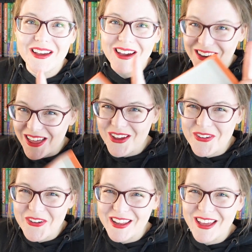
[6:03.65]
another
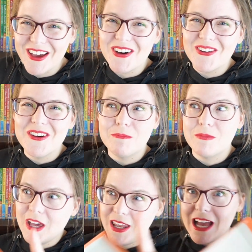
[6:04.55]
video,
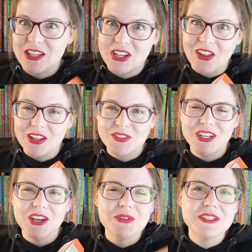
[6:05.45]
connecting all these
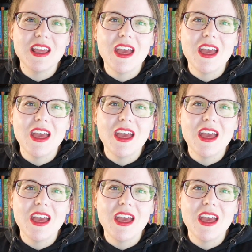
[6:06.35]
videos,